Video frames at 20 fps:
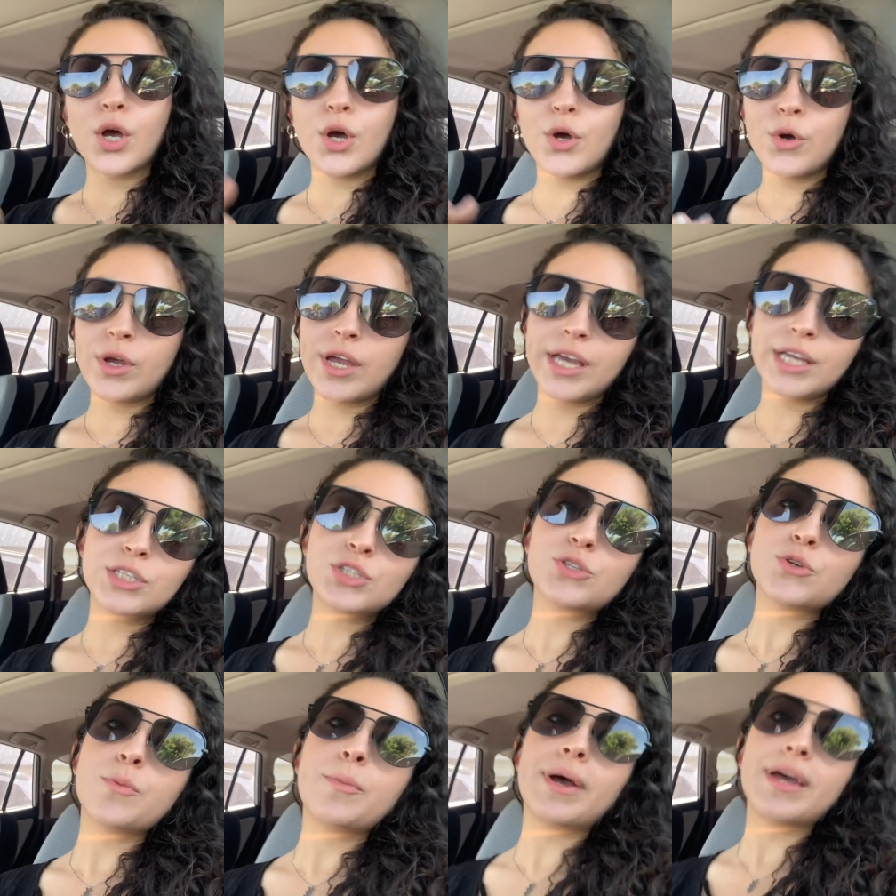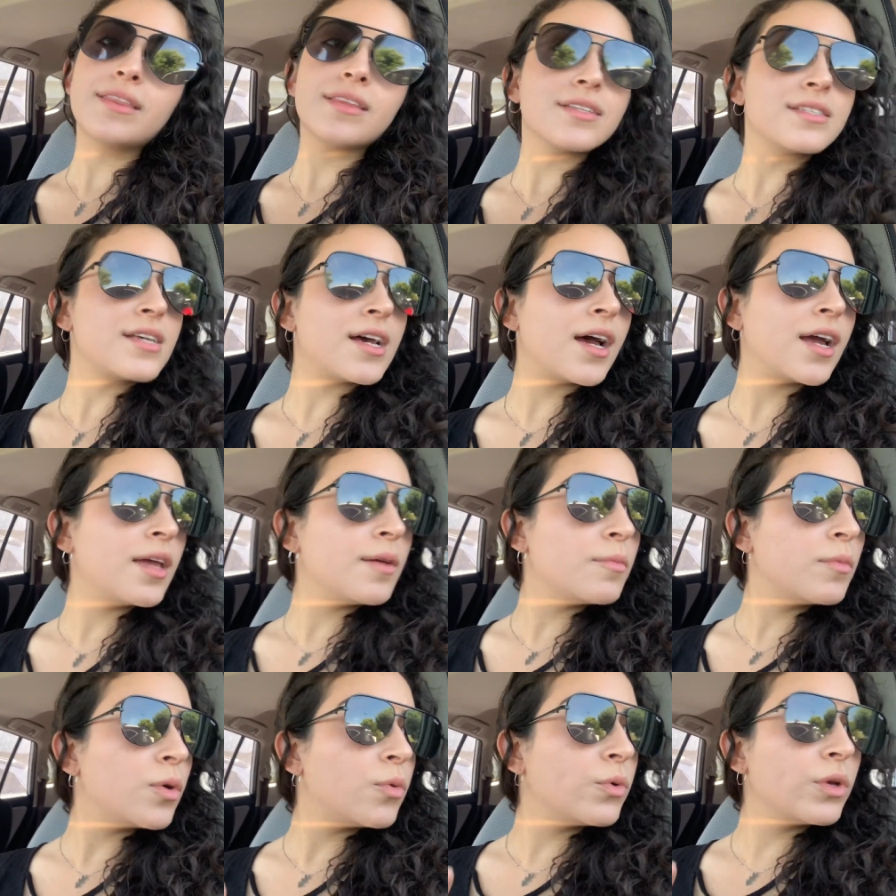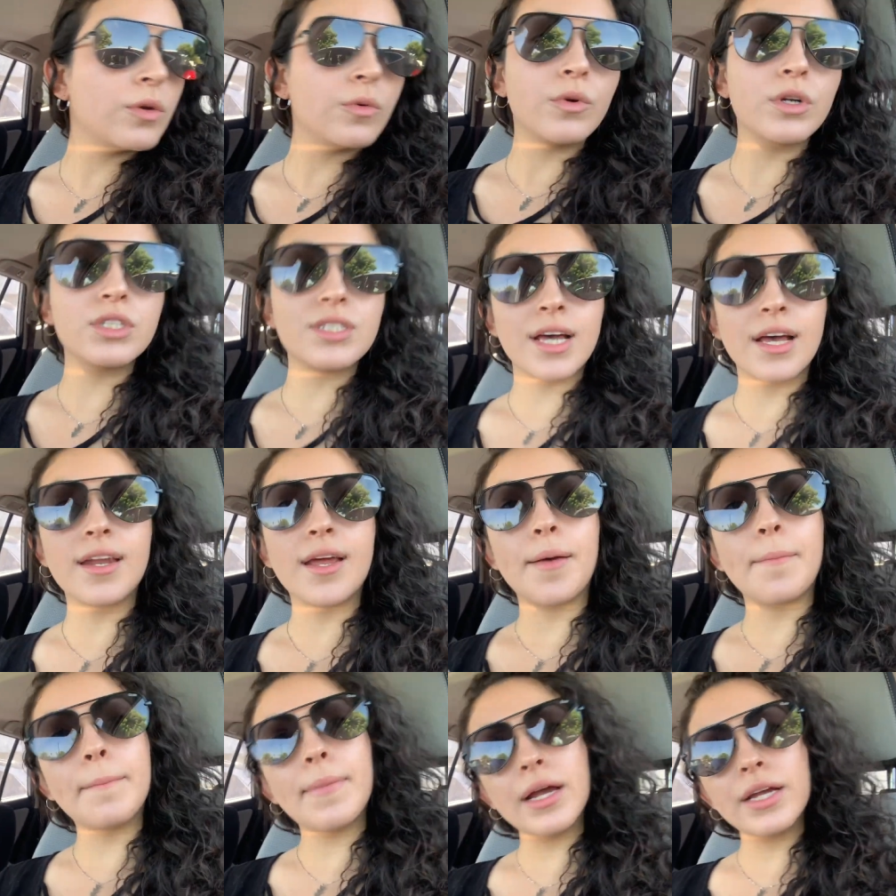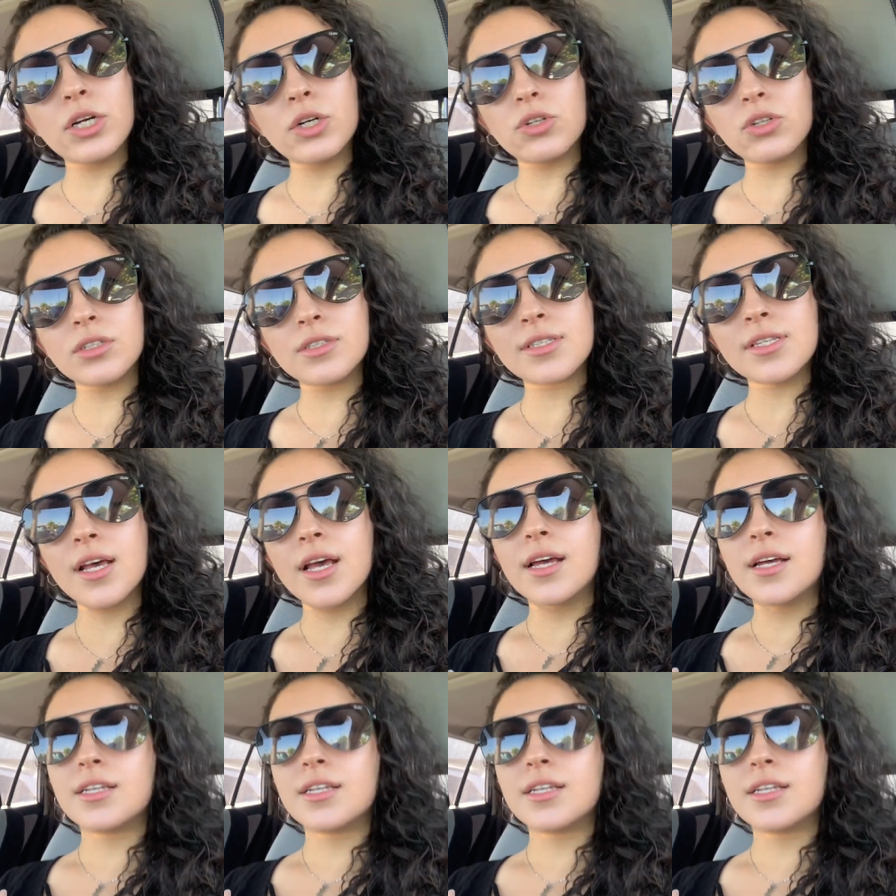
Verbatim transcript: Okay, so by the time we were done at Michael's,